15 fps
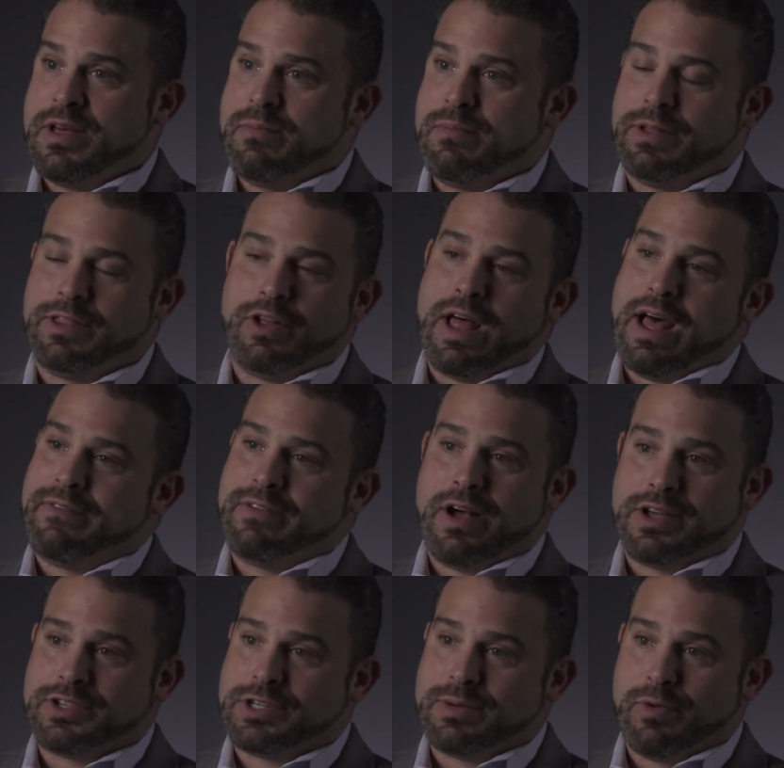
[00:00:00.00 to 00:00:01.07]
but they'll have
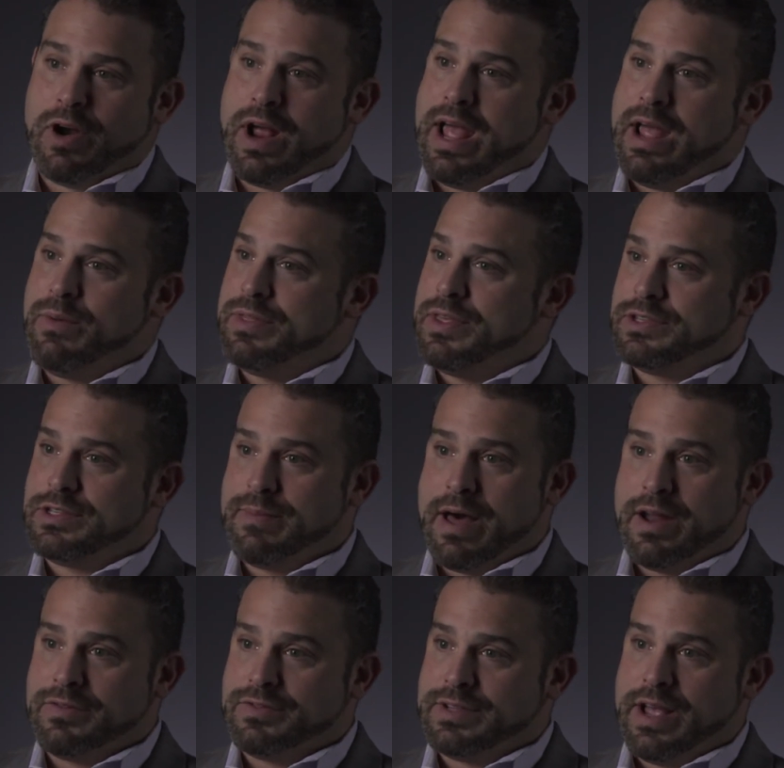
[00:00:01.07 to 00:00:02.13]
customer A with this
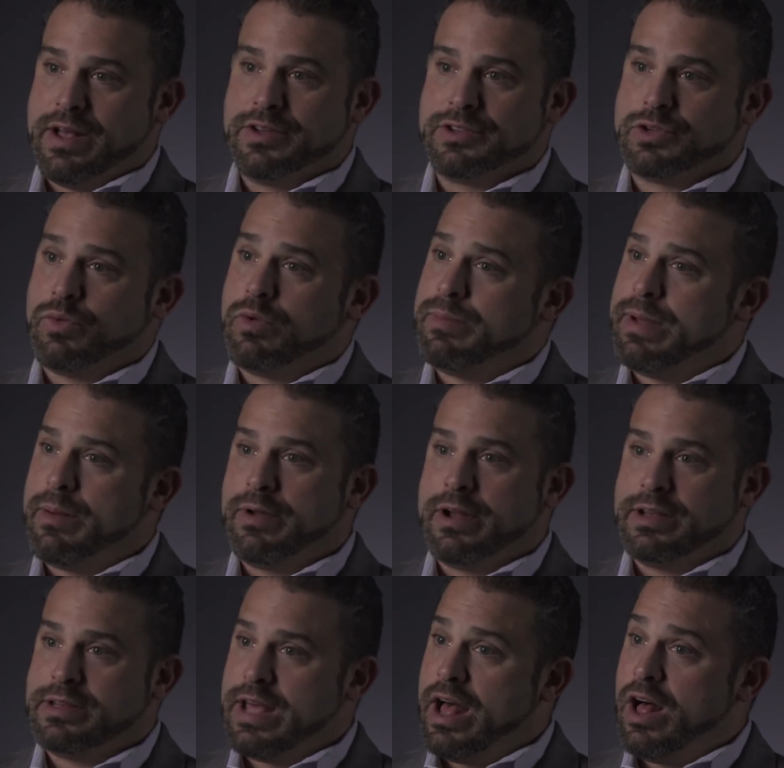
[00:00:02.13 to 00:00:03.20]
amount of sales. So we'll be able
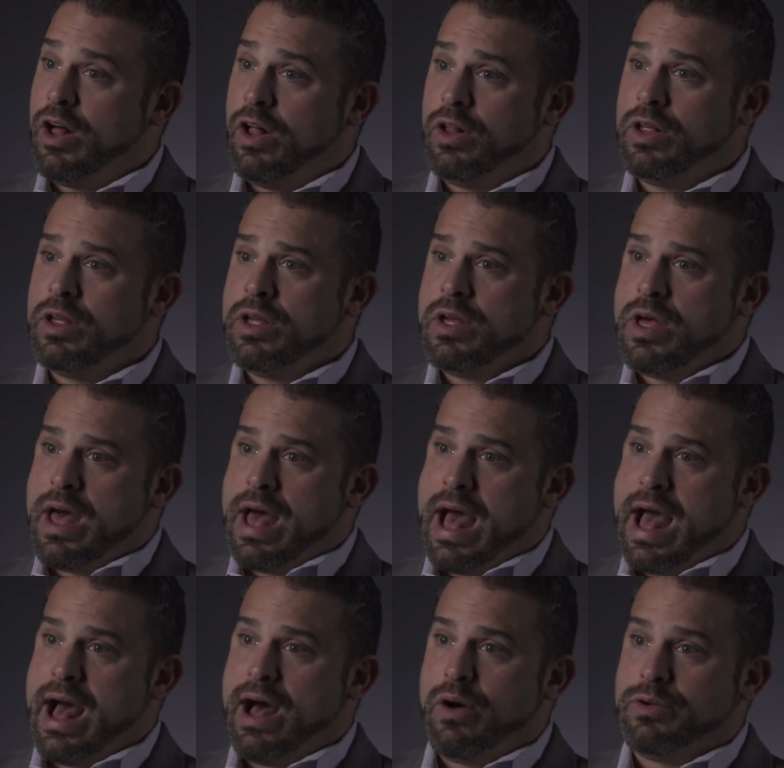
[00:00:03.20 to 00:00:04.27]
to tell
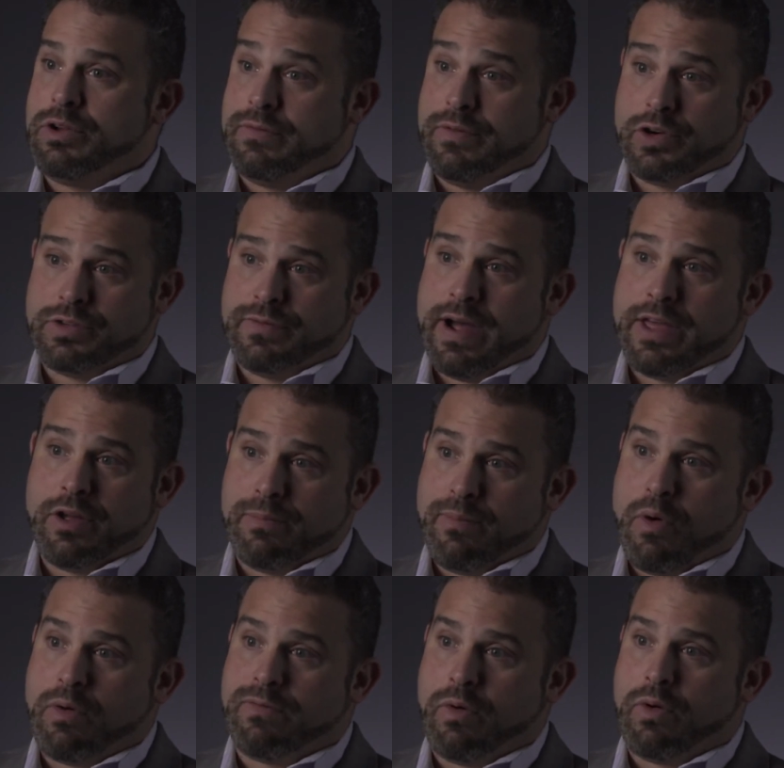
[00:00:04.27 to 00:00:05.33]
how diversified their
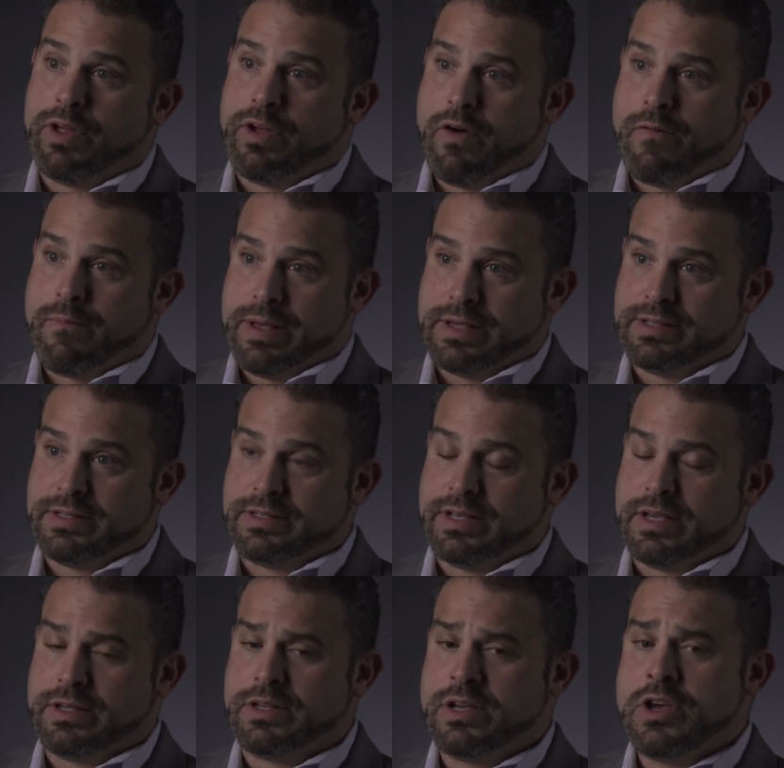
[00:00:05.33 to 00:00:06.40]
portfolio of business
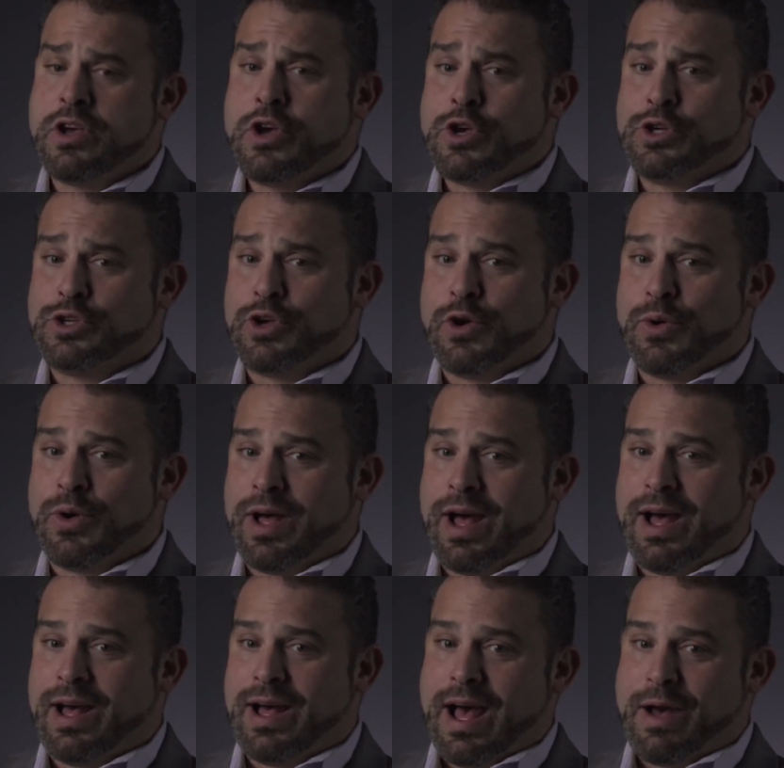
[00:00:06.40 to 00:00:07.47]
is. So
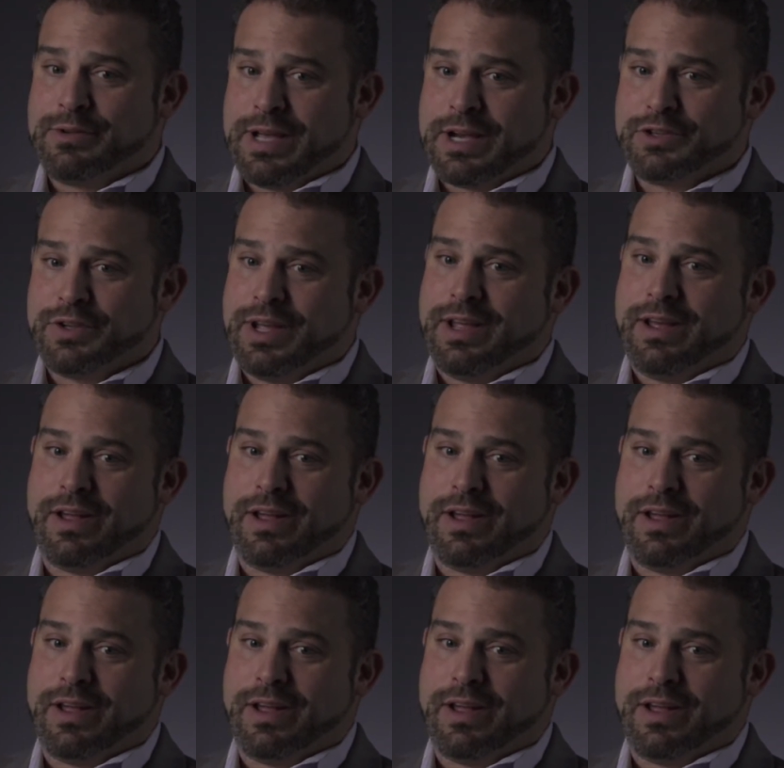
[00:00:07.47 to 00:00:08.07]
I was actually